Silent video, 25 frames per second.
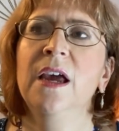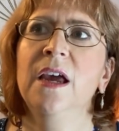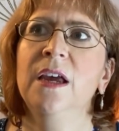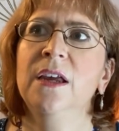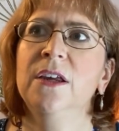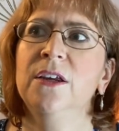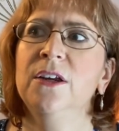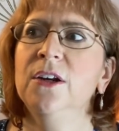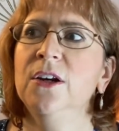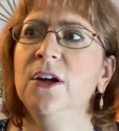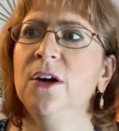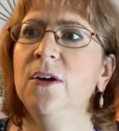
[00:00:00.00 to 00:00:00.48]

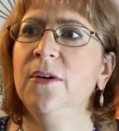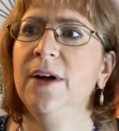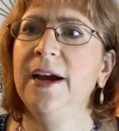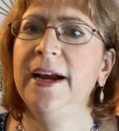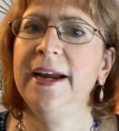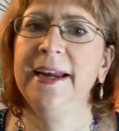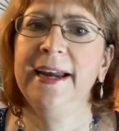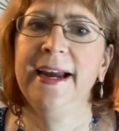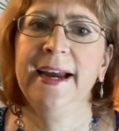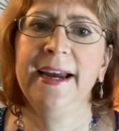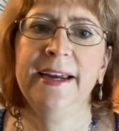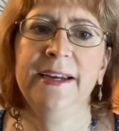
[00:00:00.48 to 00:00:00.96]

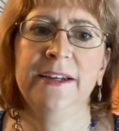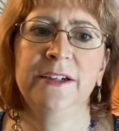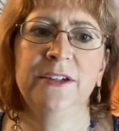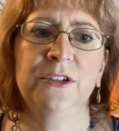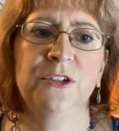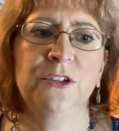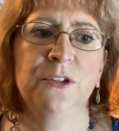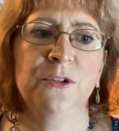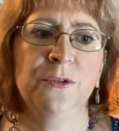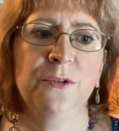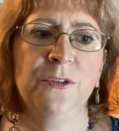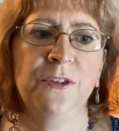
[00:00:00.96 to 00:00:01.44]
I
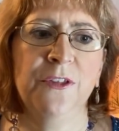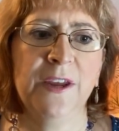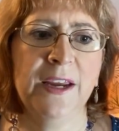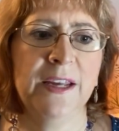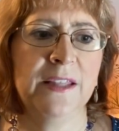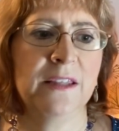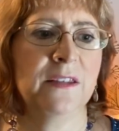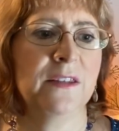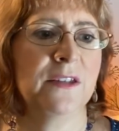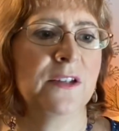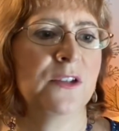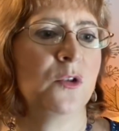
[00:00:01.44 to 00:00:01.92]
do think
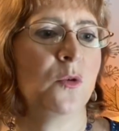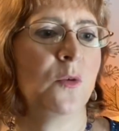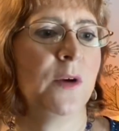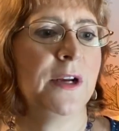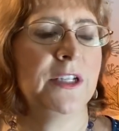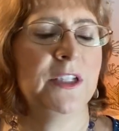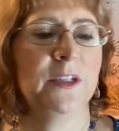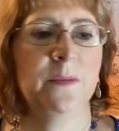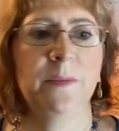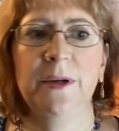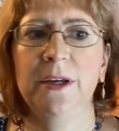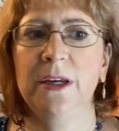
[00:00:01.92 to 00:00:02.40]
that there's going
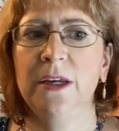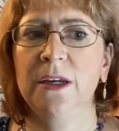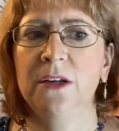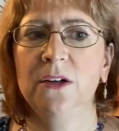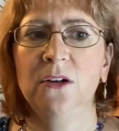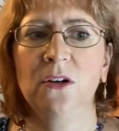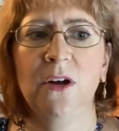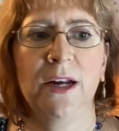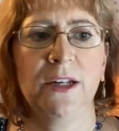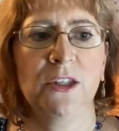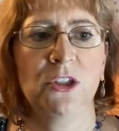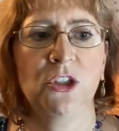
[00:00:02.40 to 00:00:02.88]
to be
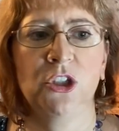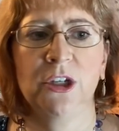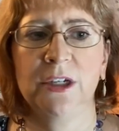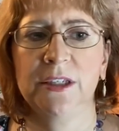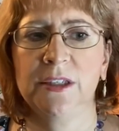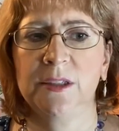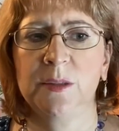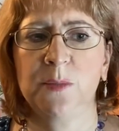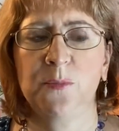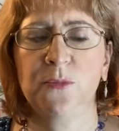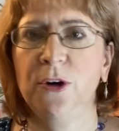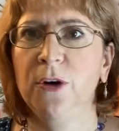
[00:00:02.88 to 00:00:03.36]
not
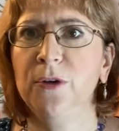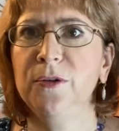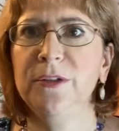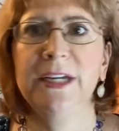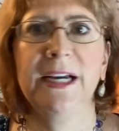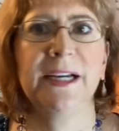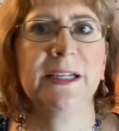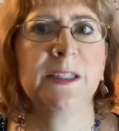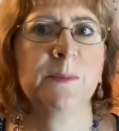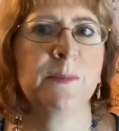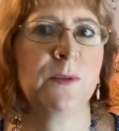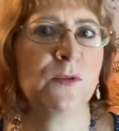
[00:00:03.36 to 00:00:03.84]
just
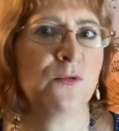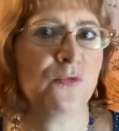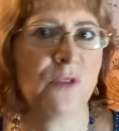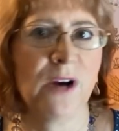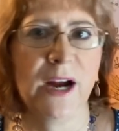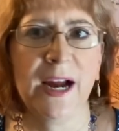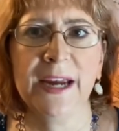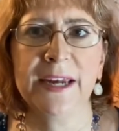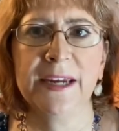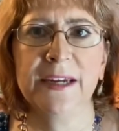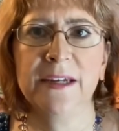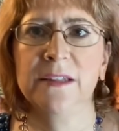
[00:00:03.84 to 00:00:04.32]
protests, but
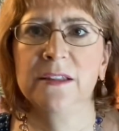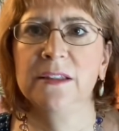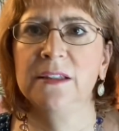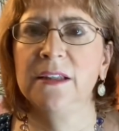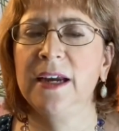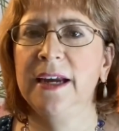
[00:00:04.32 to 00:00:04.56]
riots.